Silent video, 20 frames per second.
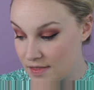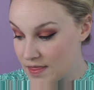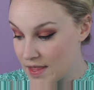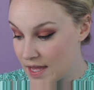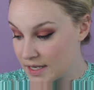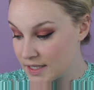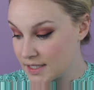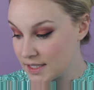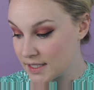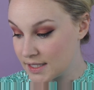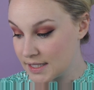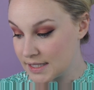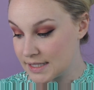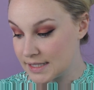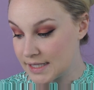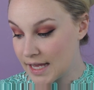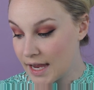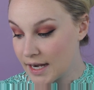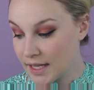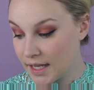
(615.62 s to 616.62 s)
And then to
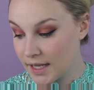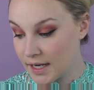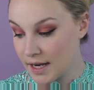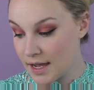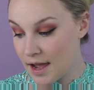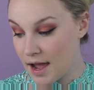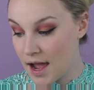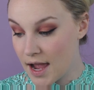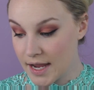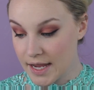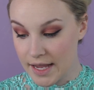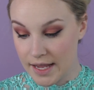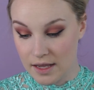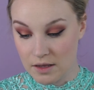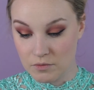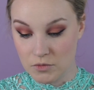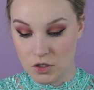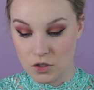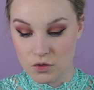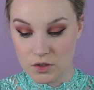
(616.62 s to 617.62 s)
set it, I
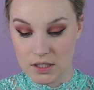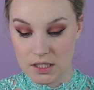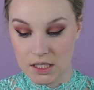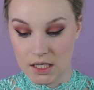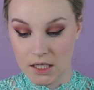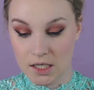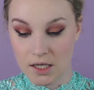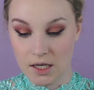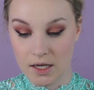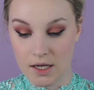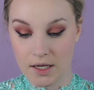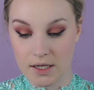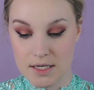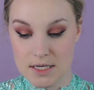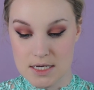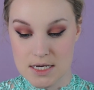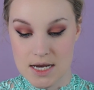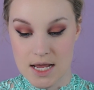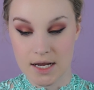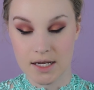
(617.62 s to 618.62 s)
am using a
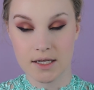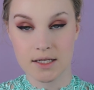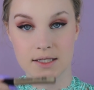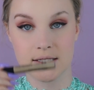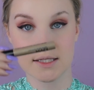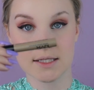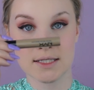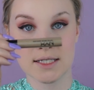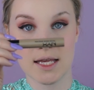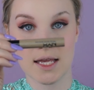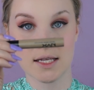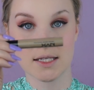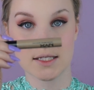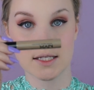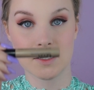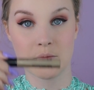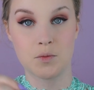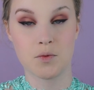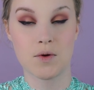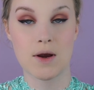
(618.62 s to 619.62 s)
NYX
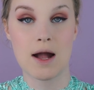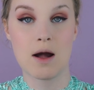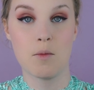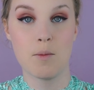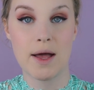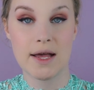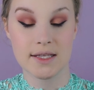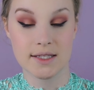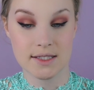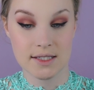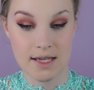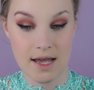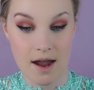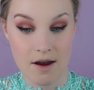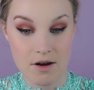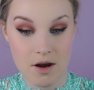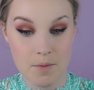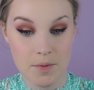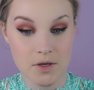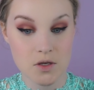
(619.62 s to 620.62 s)
Tinted Brow
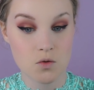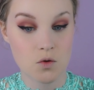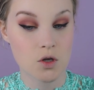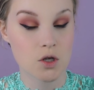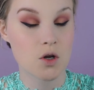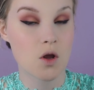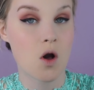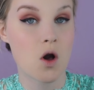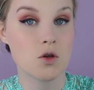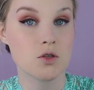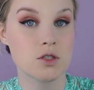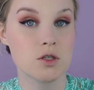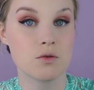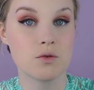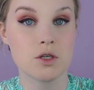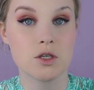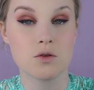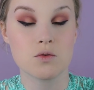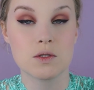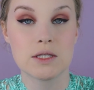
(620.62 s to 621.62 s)
Mascara, but you could
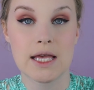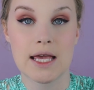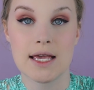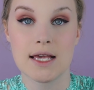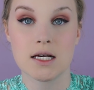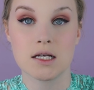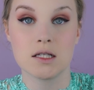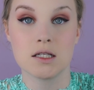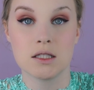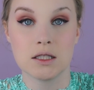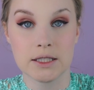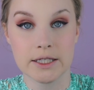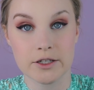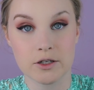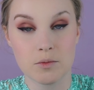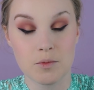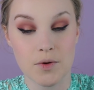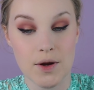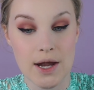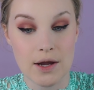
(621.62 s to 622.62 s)
also use a
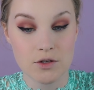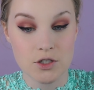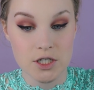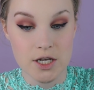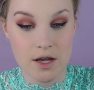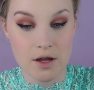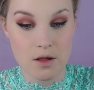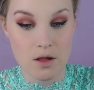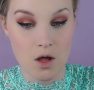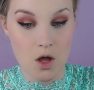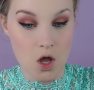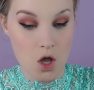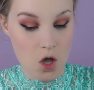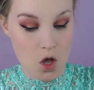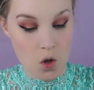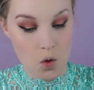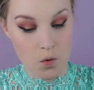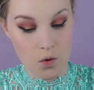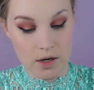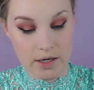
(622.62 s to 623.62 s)
clear brow gel
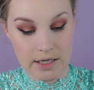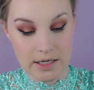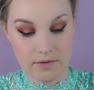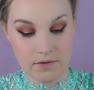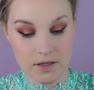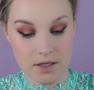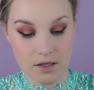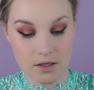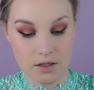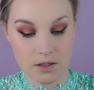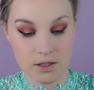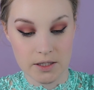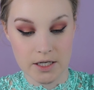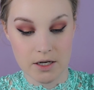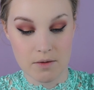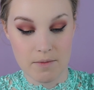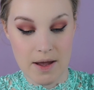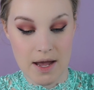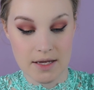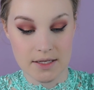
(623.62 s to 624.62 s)
or even a
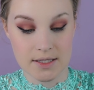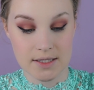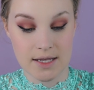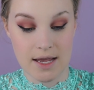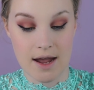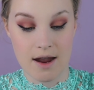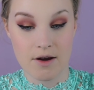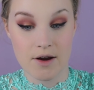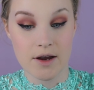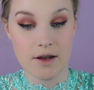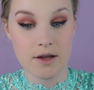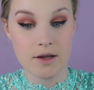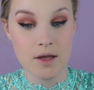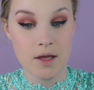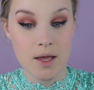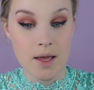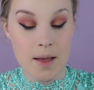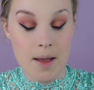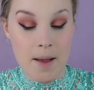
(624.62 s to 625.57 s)
clear mascara.